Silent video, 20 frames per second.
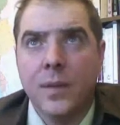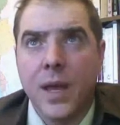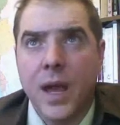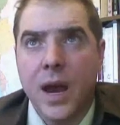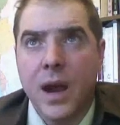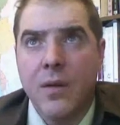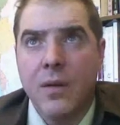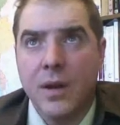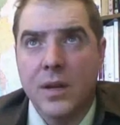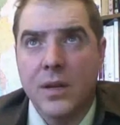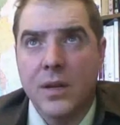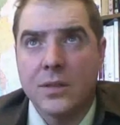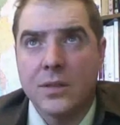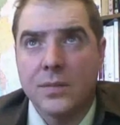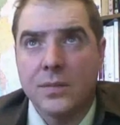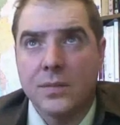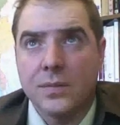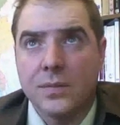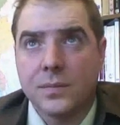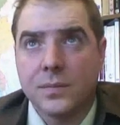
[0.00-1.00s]
areas.
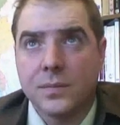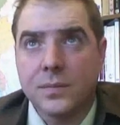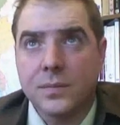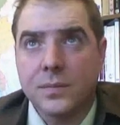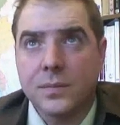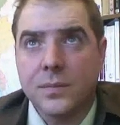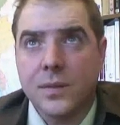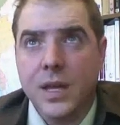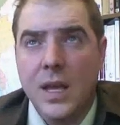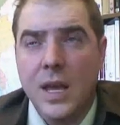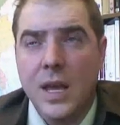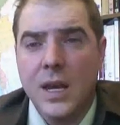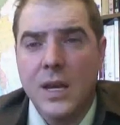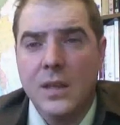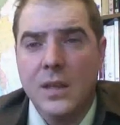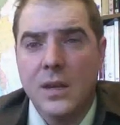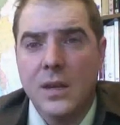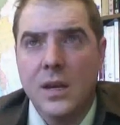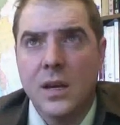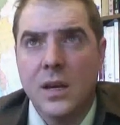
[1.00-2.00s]
And
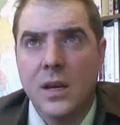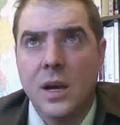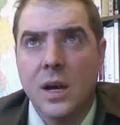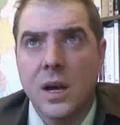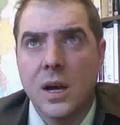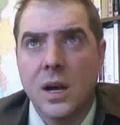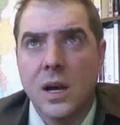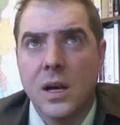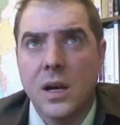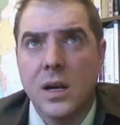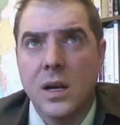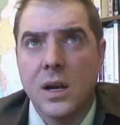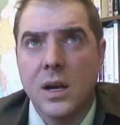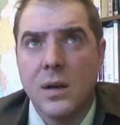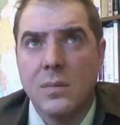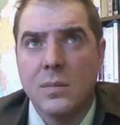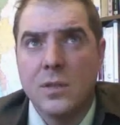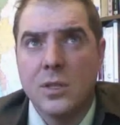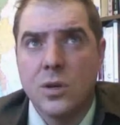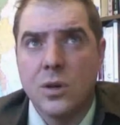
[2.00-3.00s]
in the
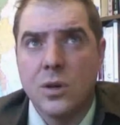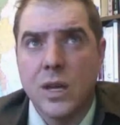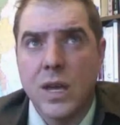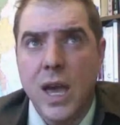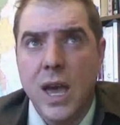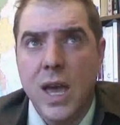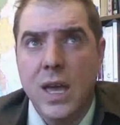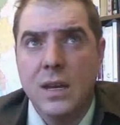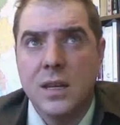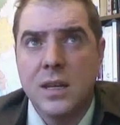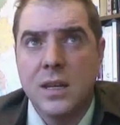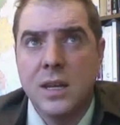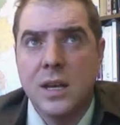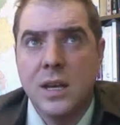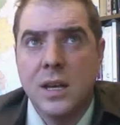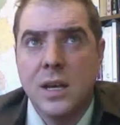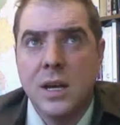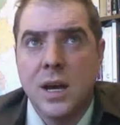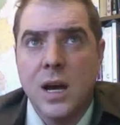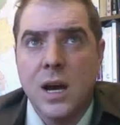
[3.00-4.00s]
so again,
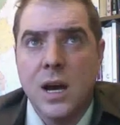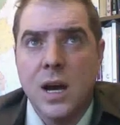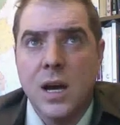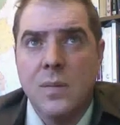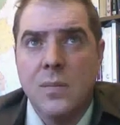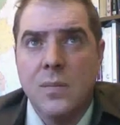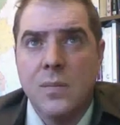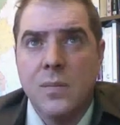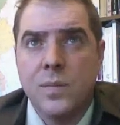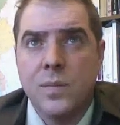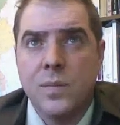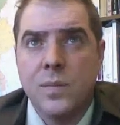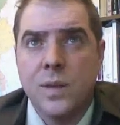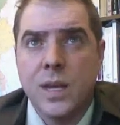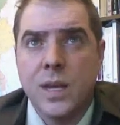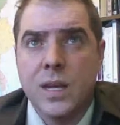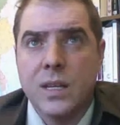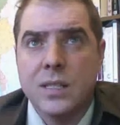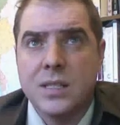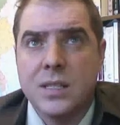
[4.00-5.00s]

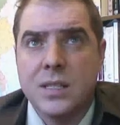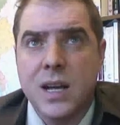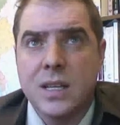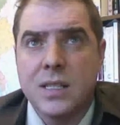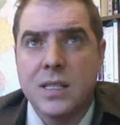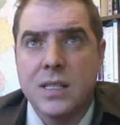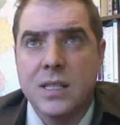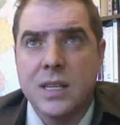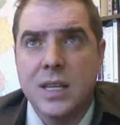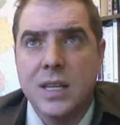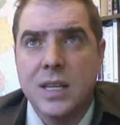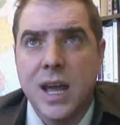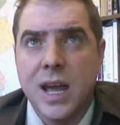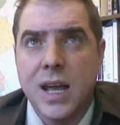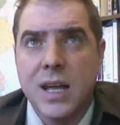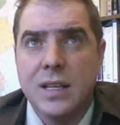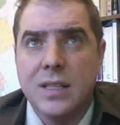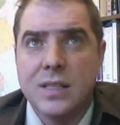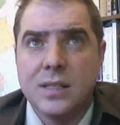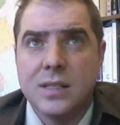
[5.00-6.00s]
it is not seen
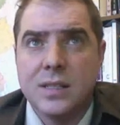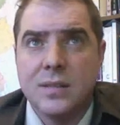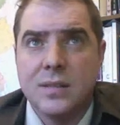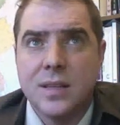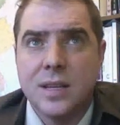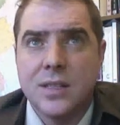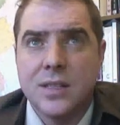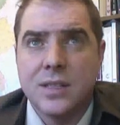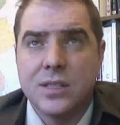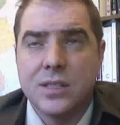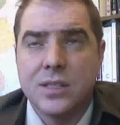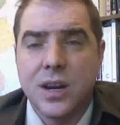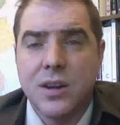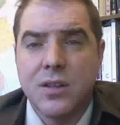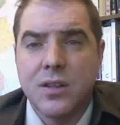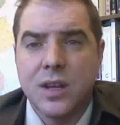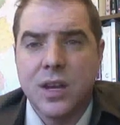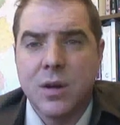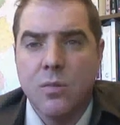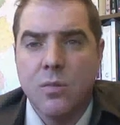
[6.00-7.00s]
as
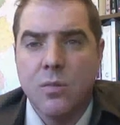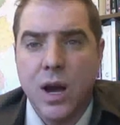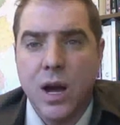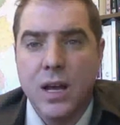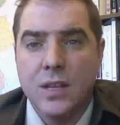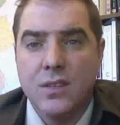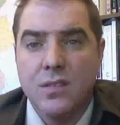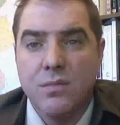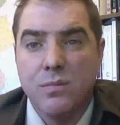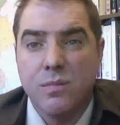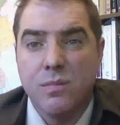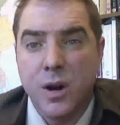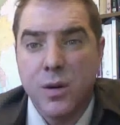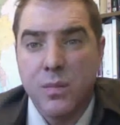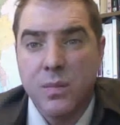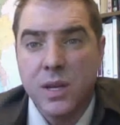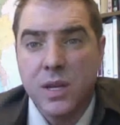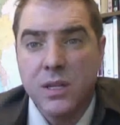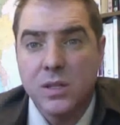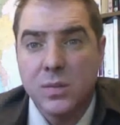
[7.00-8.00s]
necessarily a rise of
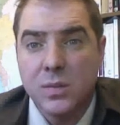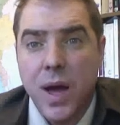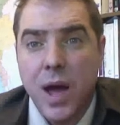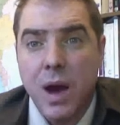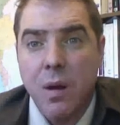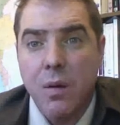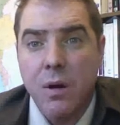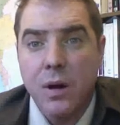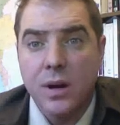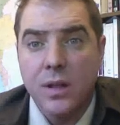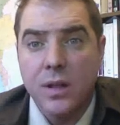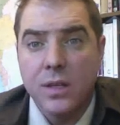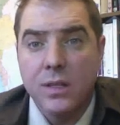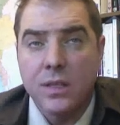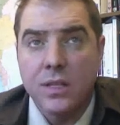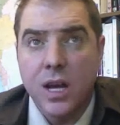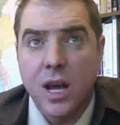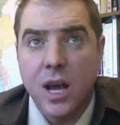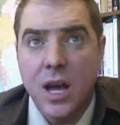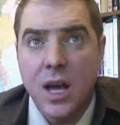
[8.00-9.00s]
Burmese power at
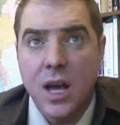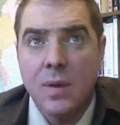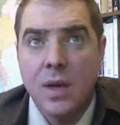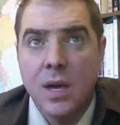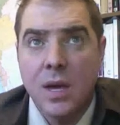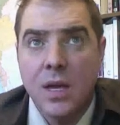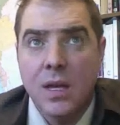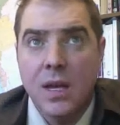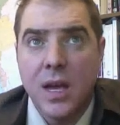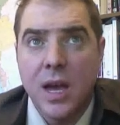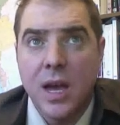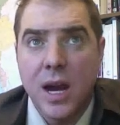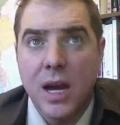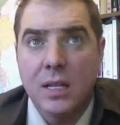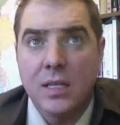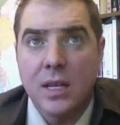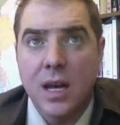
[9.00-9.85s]
this time, chaotic